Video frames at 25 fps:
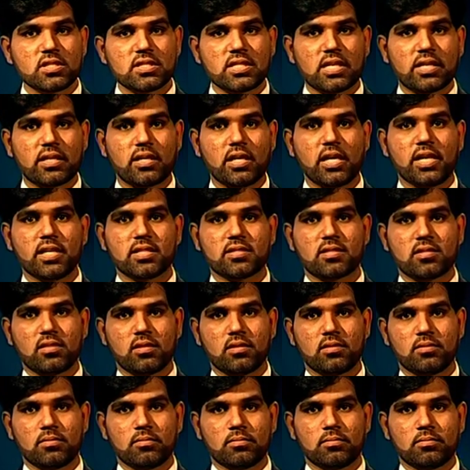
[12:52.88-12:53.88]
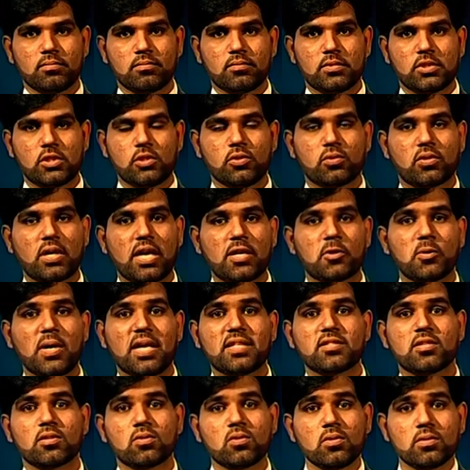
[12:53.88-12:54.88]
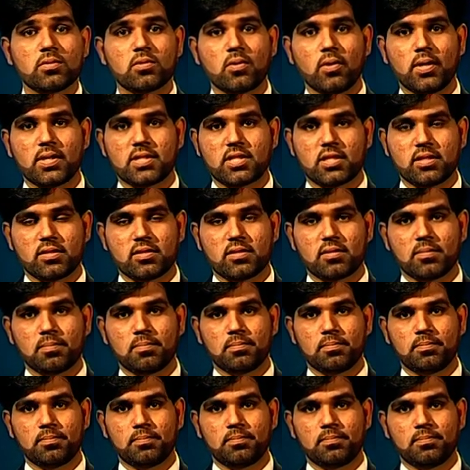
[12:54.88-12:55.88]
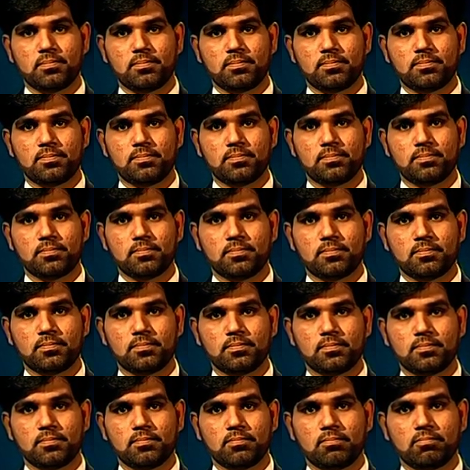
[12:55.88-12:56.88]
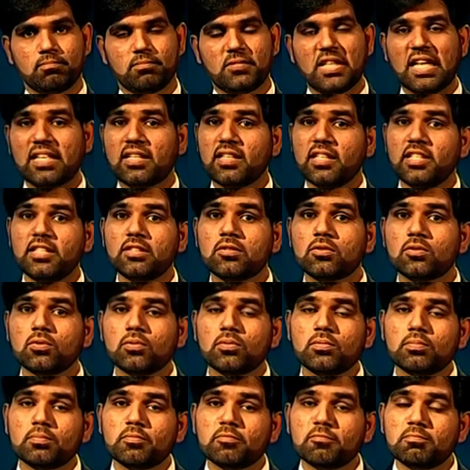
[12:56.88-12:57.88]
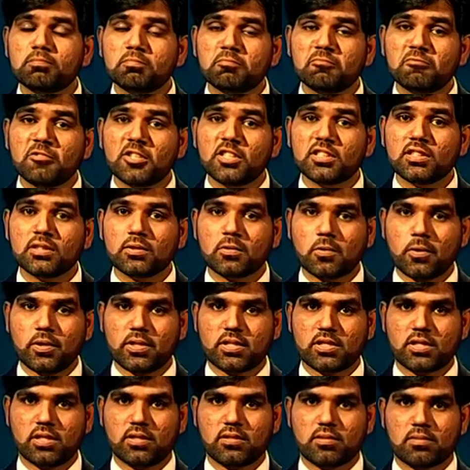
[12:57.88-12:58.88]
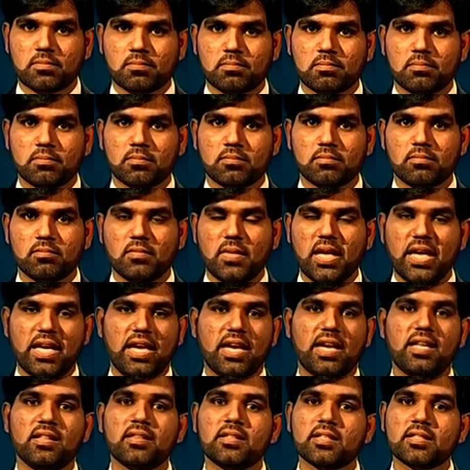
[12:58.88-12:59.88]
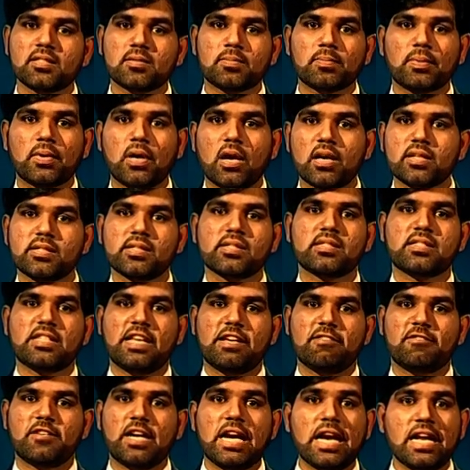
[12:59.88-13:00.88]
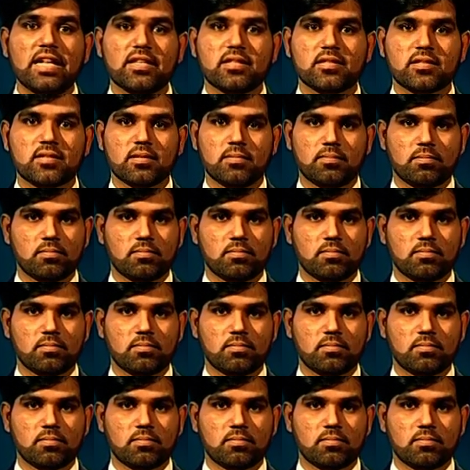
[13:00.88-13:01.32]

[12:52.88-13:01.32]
are raised, so you try to answer those questions. That leads to further questions, and this process never ends.